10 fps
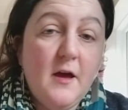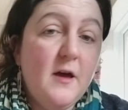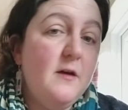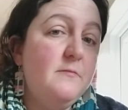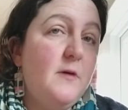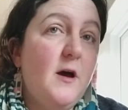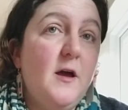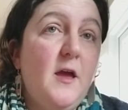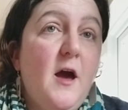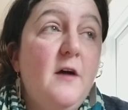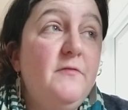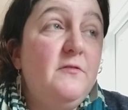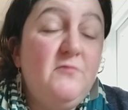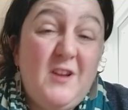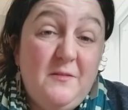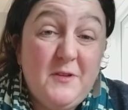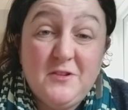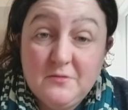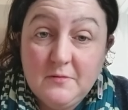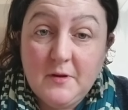I haven't really been
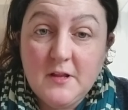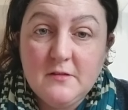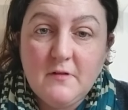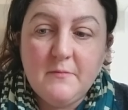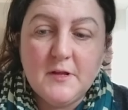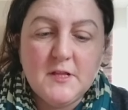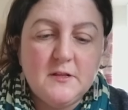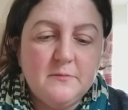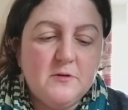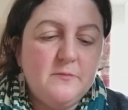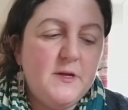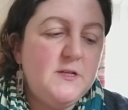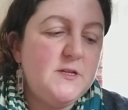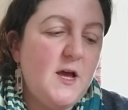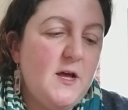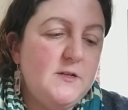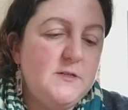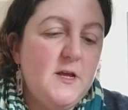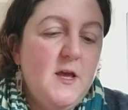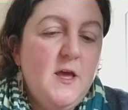doing many ceramics at the moment, and
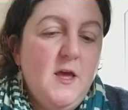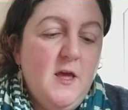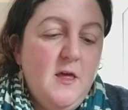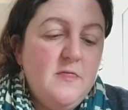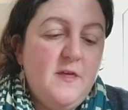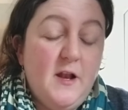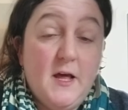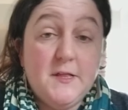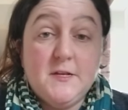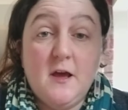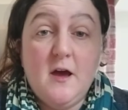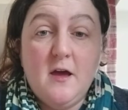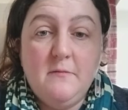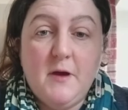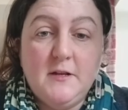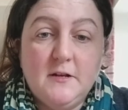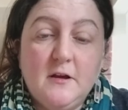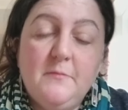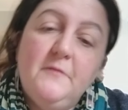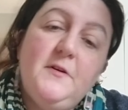the last time I did a
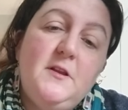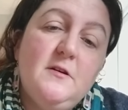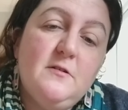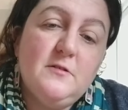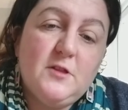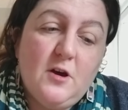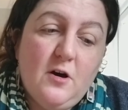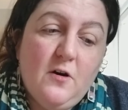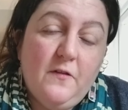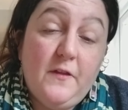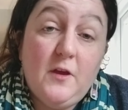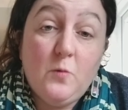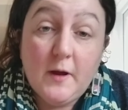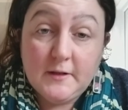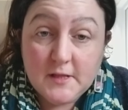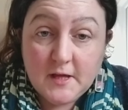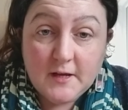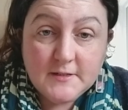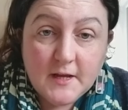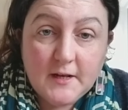couple of videos on the Cuerda Seca
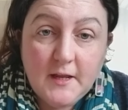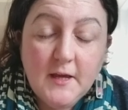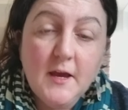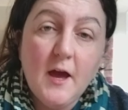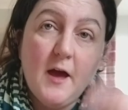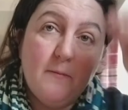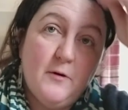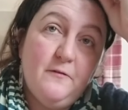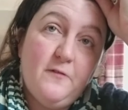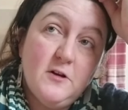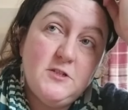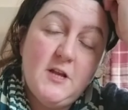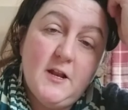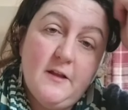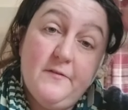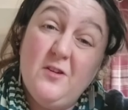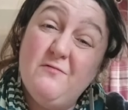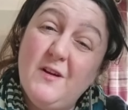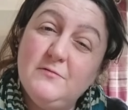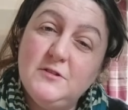technique. Unfortunately I never got
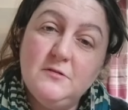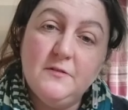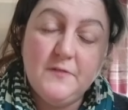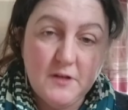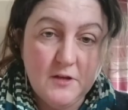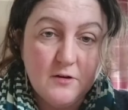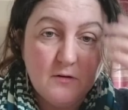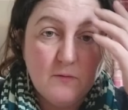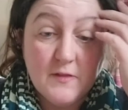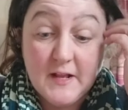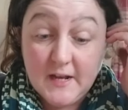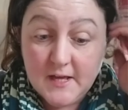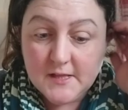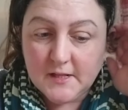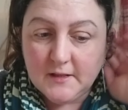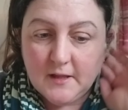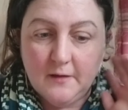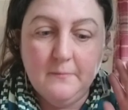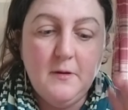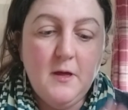round to doing a video with glazing
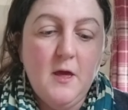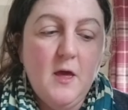them.